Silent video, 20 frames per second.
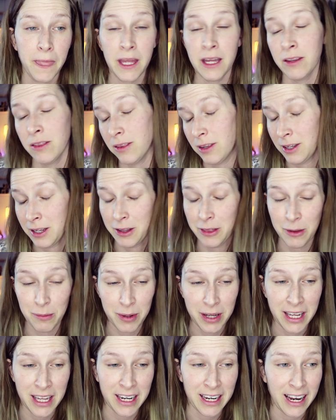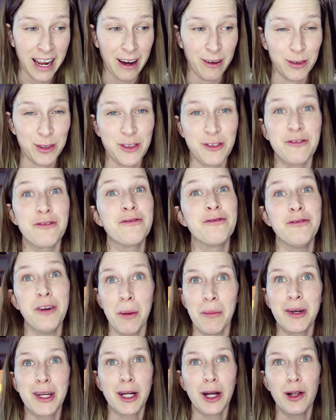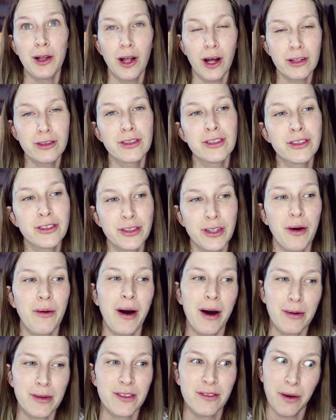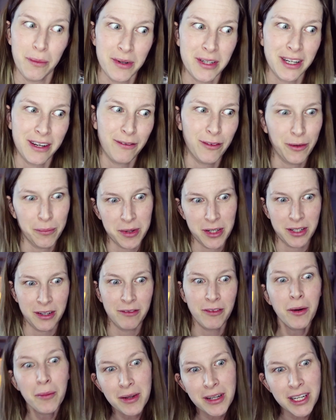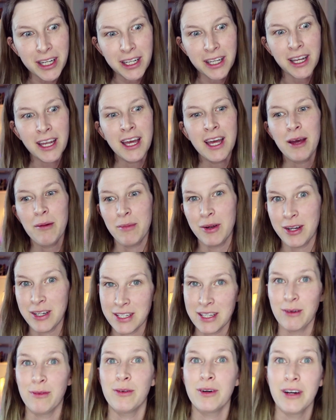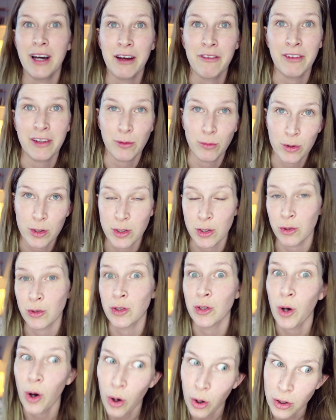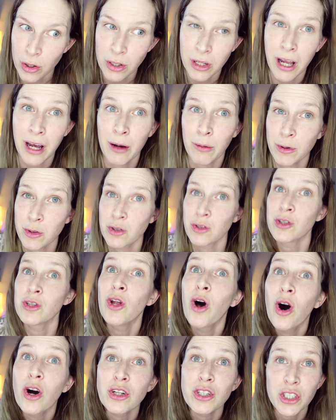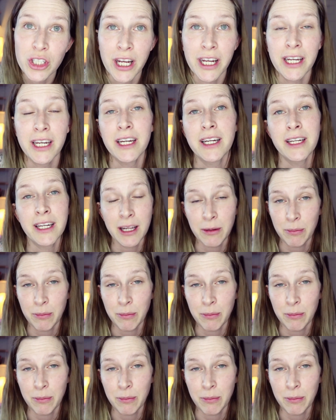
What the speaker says: In the beginning, I was vomiting a lot. So I was vomiting and vomiting and vomiting because I felt it was so I was nauseated.